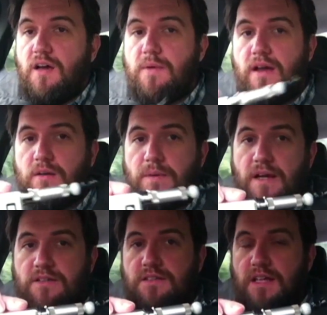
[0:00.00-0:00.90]
I'm out and
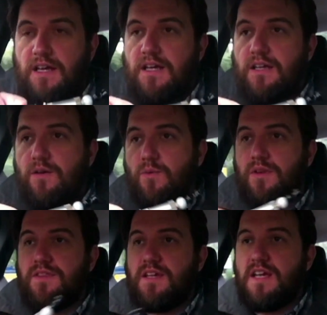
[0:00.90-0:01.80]
about today
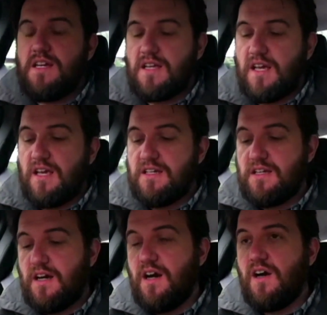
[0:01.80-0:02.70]
with the Innokin
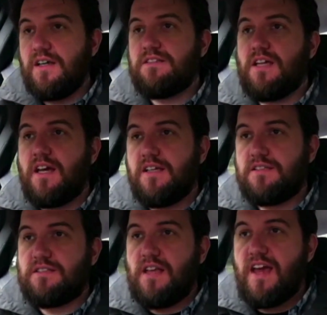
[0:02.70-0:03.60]
iTaste